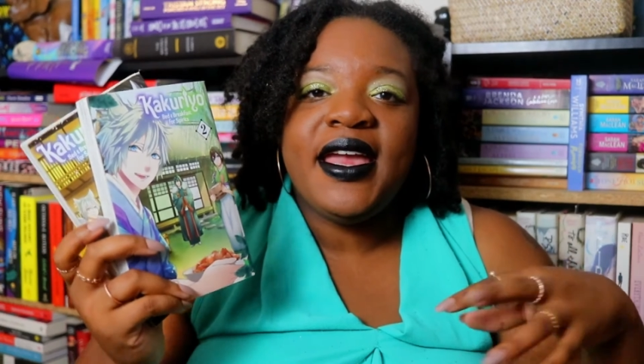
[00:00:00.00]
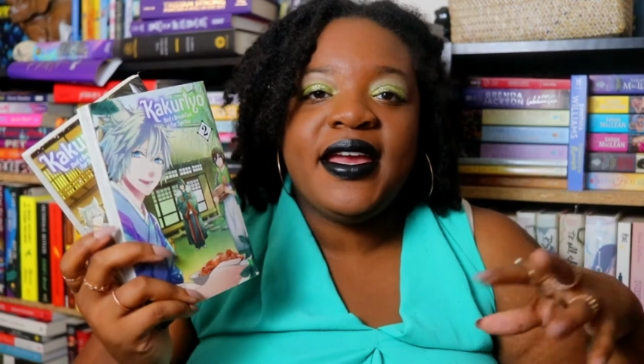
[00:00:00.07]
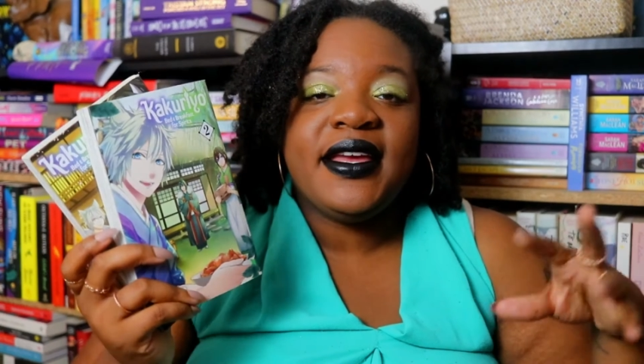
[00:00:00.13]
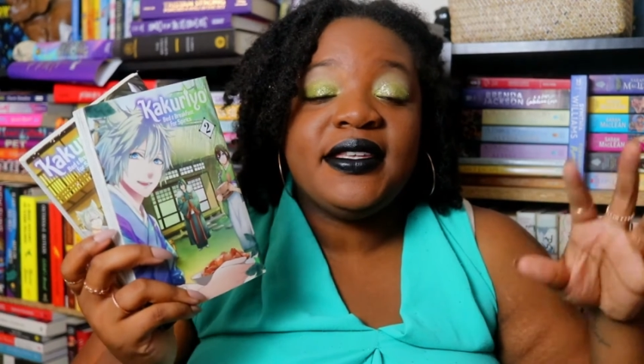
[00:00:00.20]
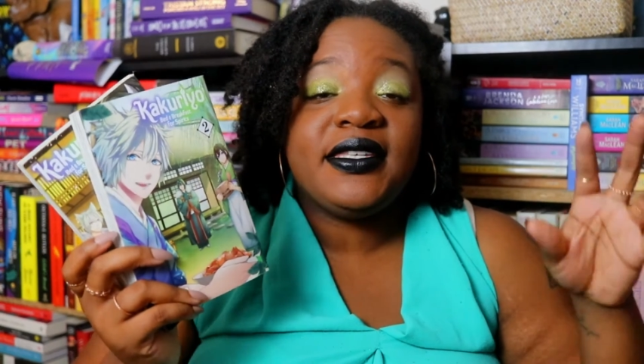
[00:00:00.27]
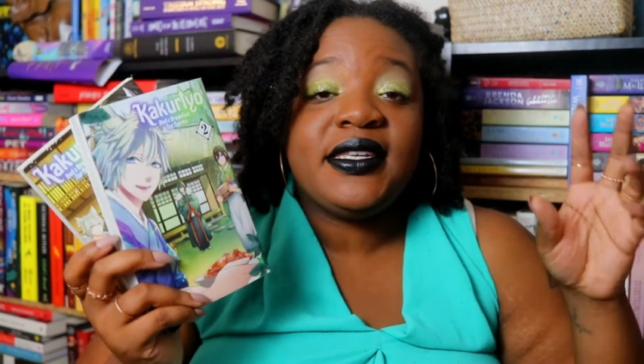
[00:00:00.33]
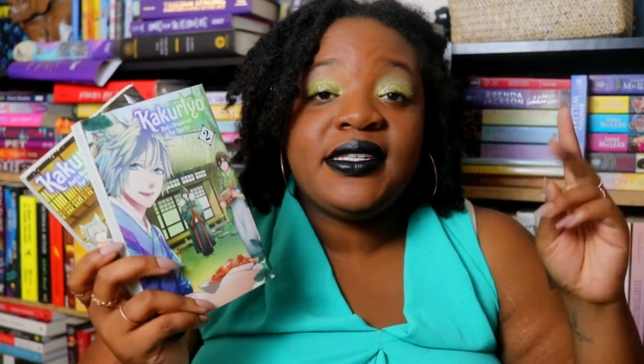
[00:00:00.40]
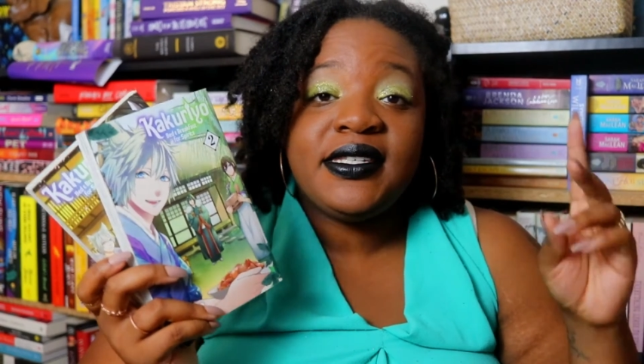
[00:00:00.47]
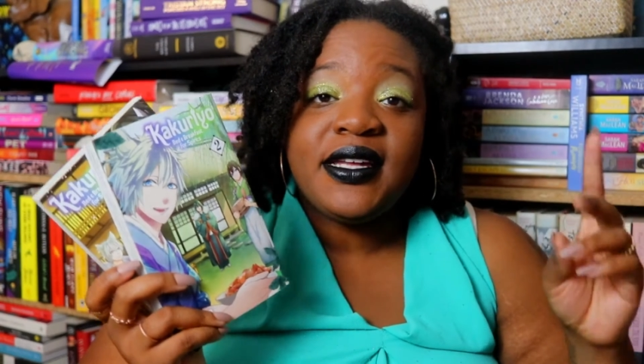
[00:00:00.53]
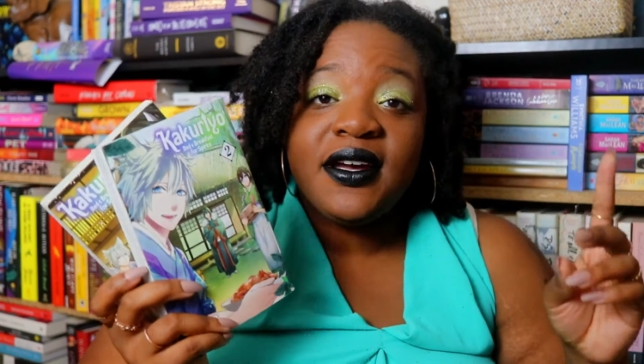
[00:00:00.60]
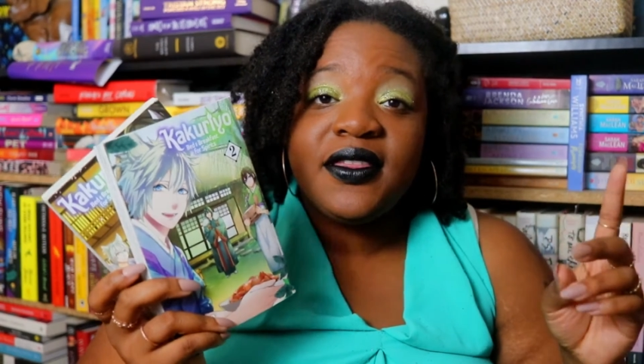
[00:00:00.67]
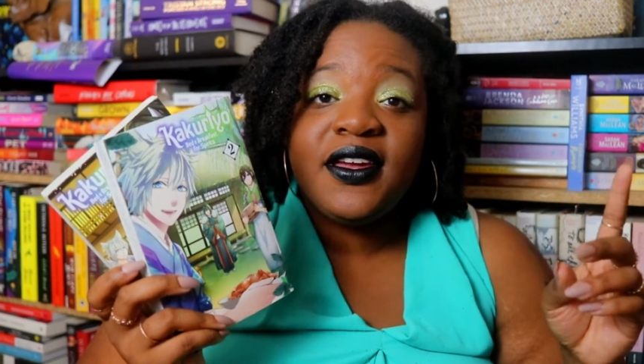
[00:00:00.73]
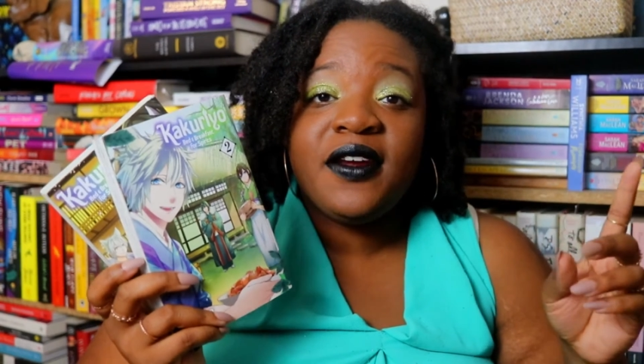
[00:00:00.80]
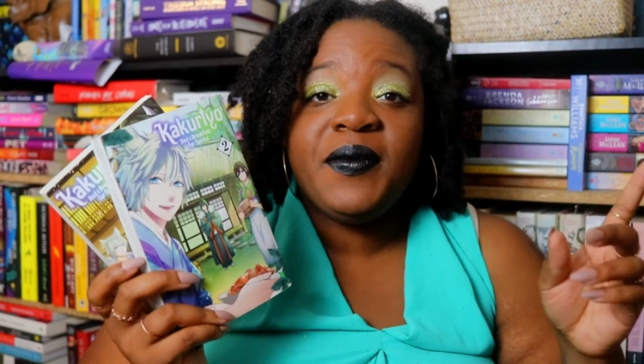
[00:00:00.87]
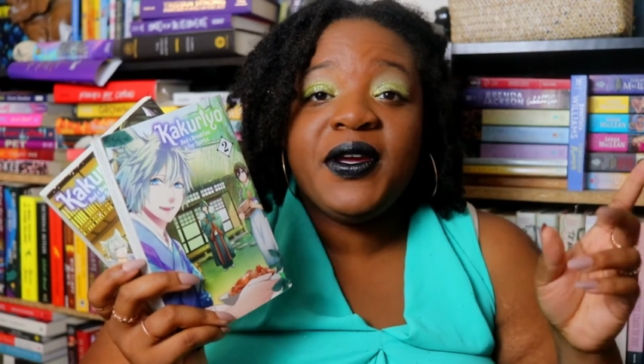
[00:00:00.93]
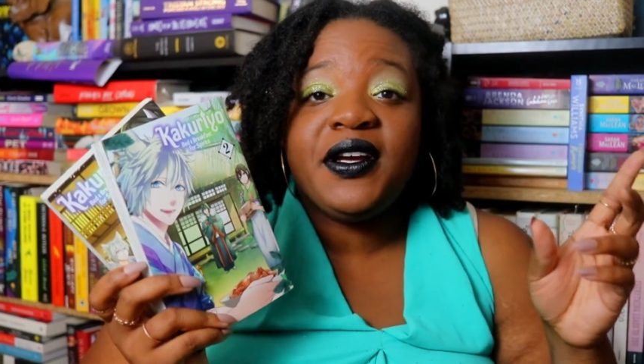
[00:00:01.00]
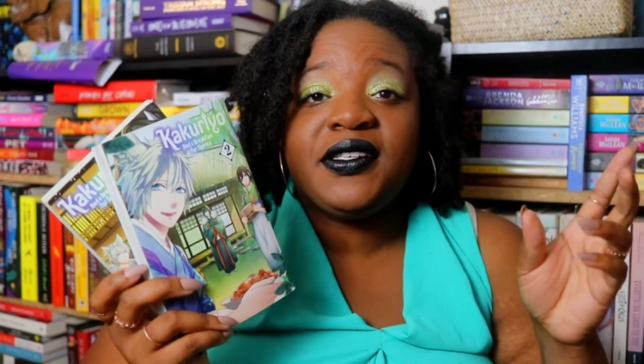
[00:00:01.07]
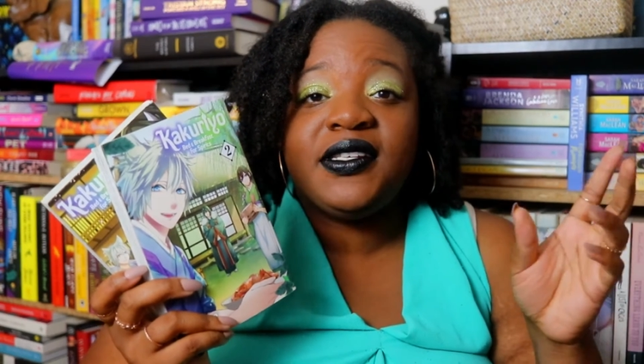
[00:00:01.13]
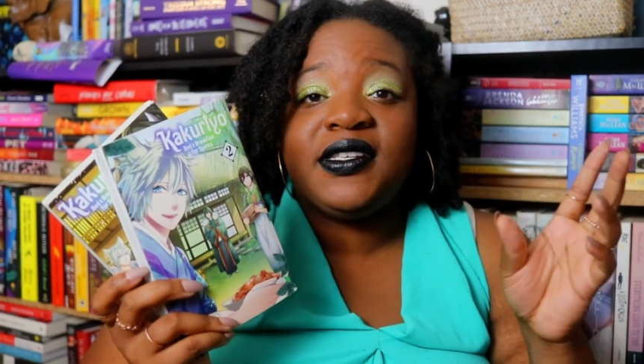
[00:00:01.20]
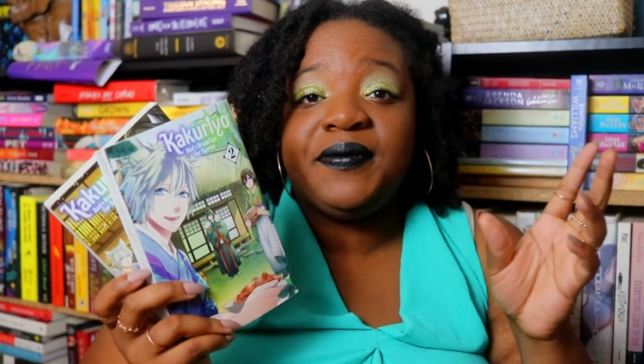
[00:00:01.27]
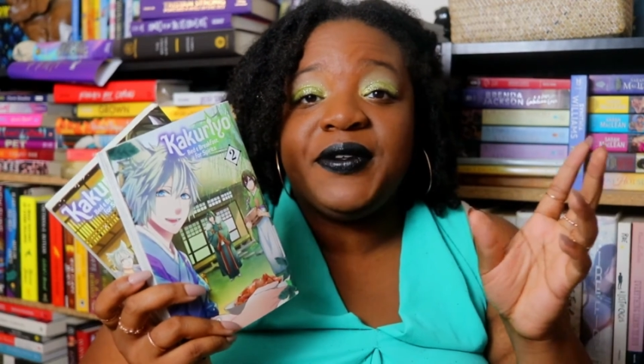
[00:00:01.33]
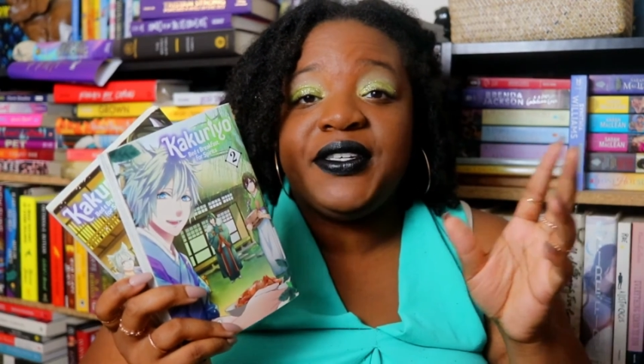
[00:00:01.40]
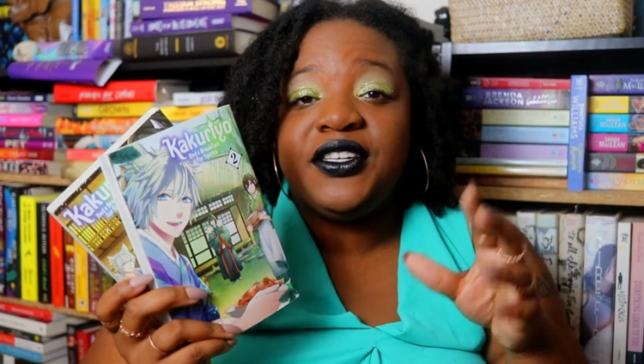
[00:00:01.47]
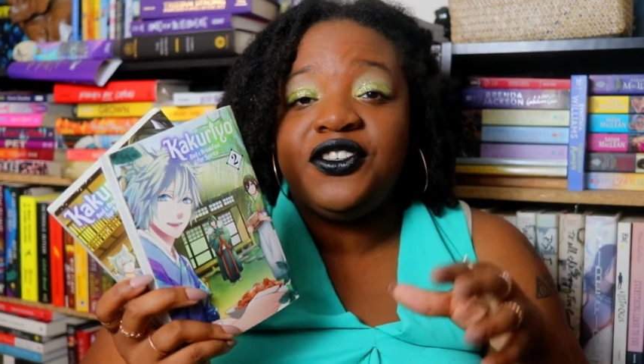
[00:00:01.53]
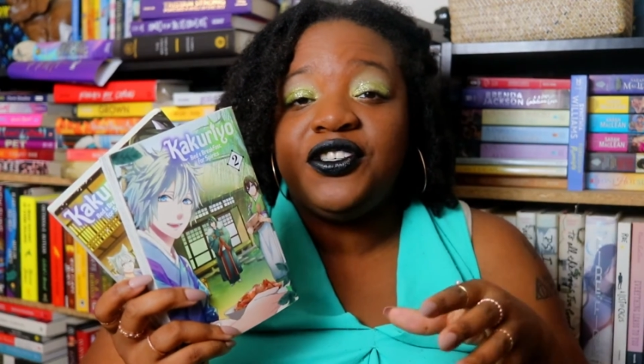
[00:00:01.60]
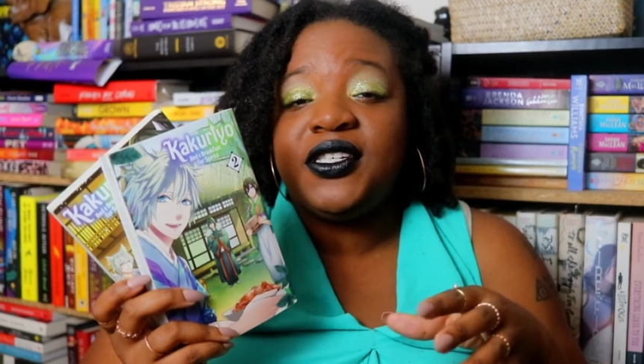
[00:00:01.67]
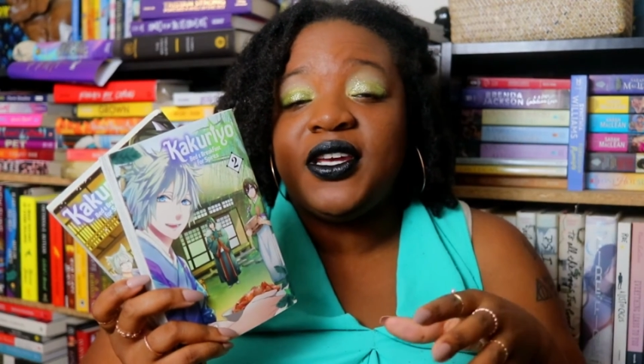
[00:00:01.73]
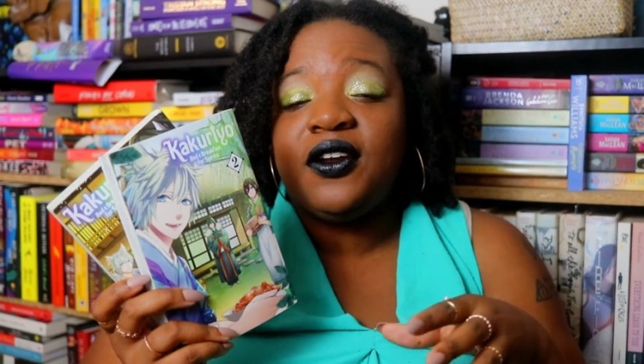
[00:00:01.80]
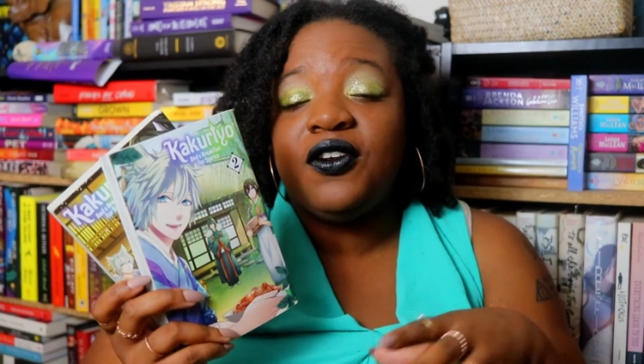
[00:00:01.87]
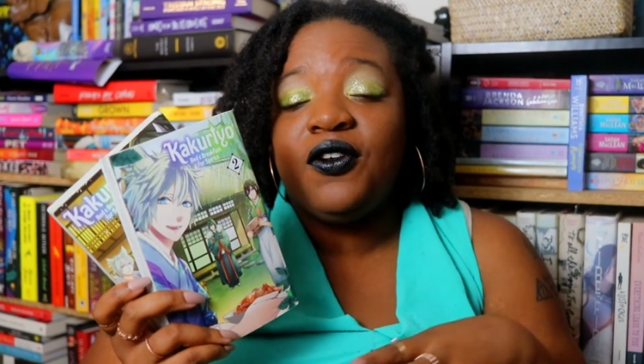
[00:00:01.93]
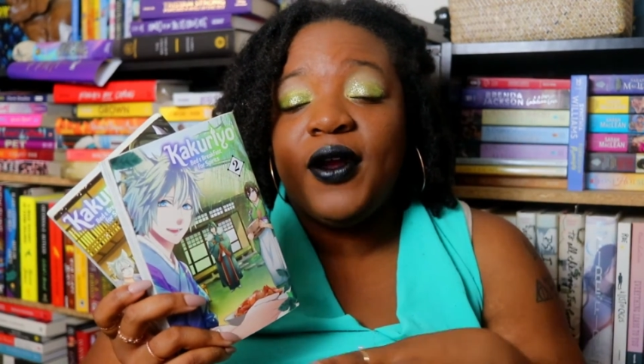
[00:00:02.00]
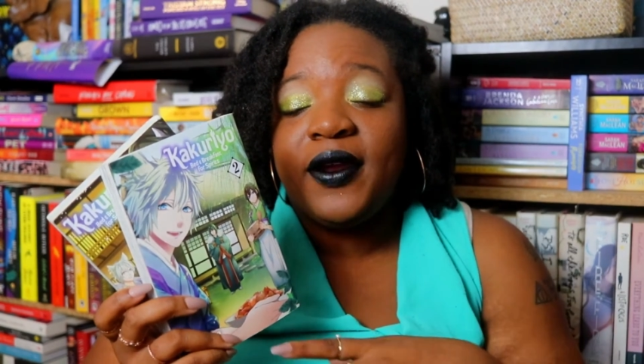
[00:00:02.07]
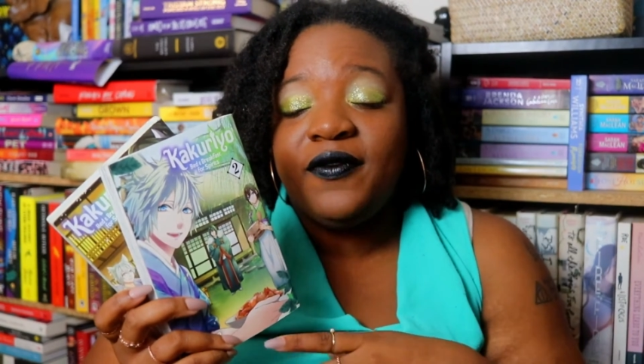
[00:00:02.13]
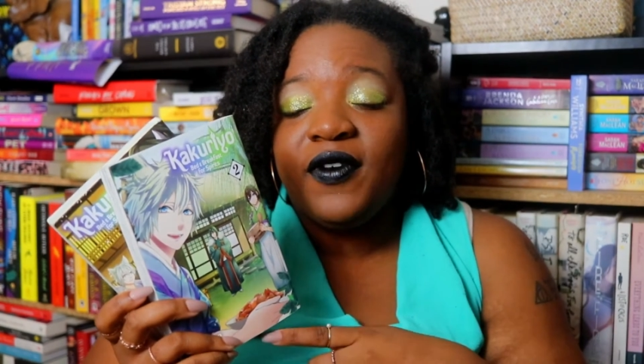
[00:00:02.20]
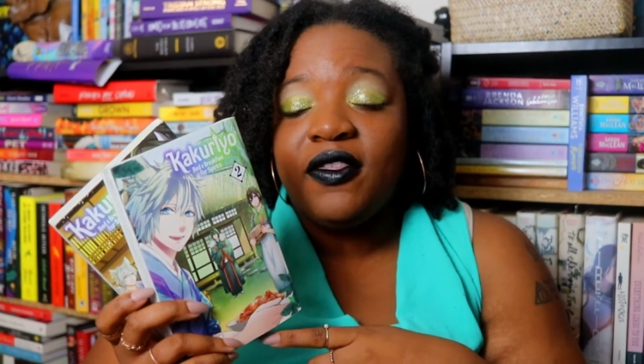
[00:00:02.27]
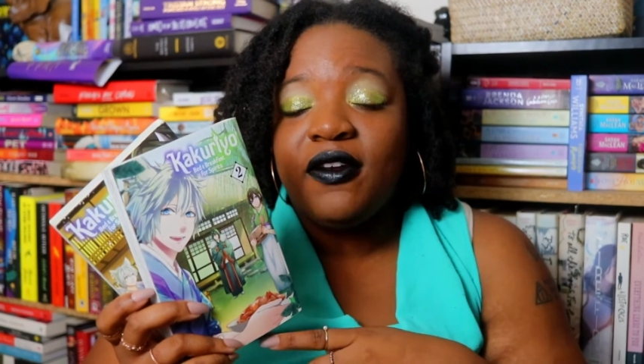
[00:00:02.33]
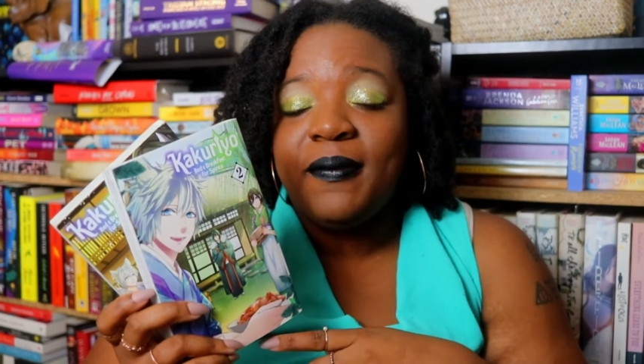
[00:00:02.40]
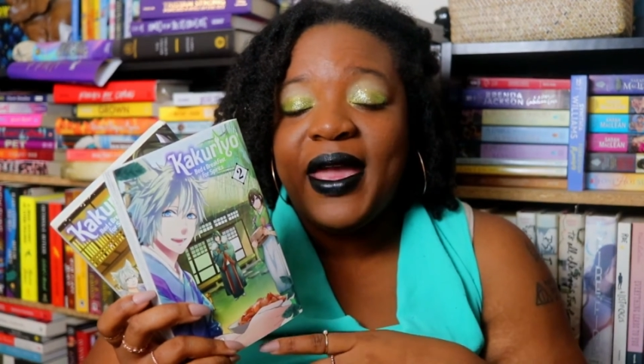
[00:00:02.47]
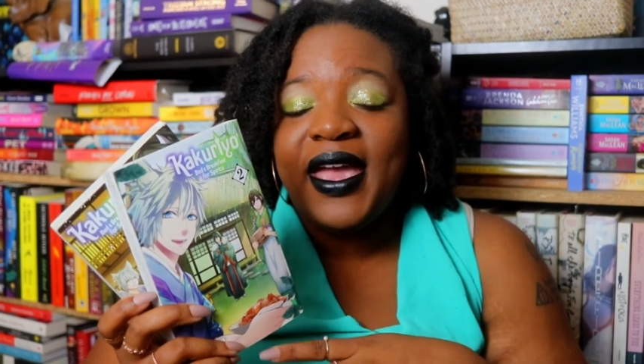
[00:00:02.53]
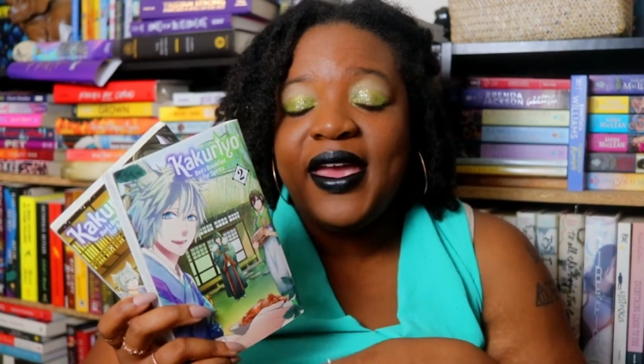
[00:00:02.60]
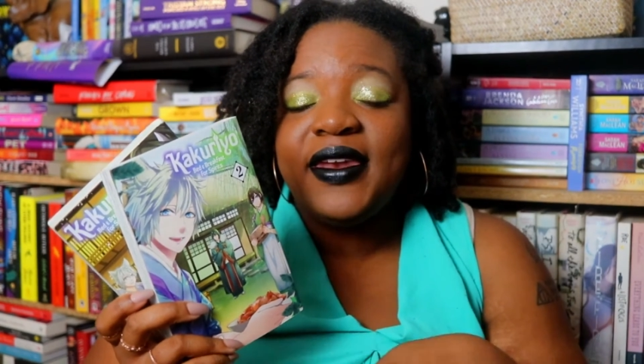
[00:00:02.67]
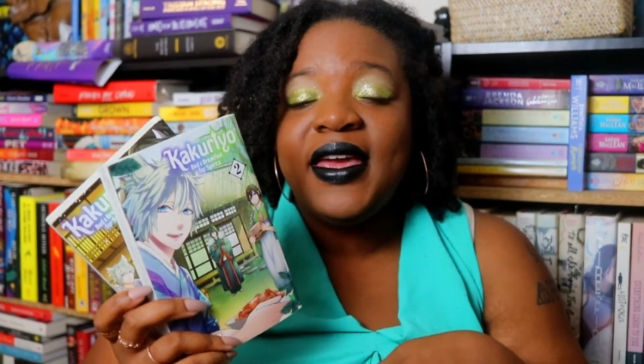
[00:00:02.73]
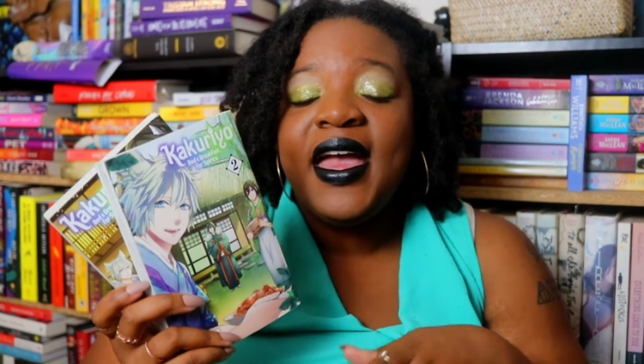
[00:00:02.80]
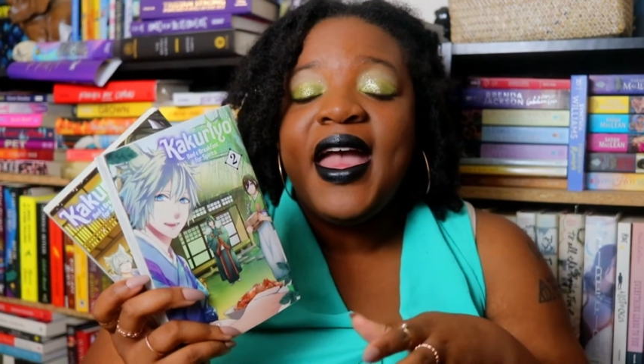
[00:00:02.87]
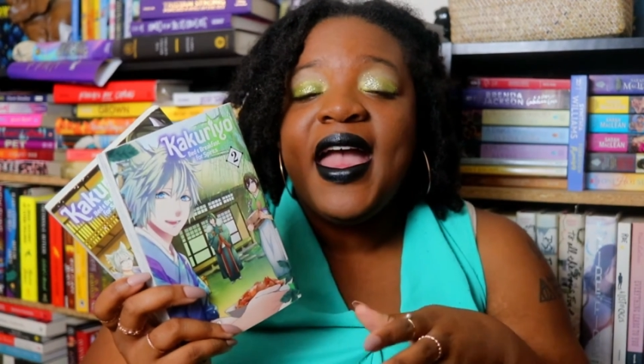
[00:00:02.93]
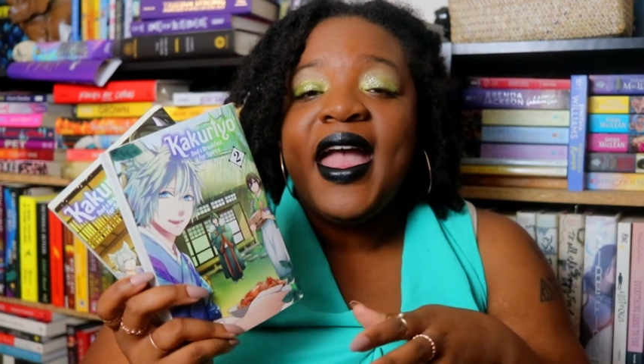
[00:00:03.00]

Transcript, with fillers: is stuck there because of some decisions that her grandfather made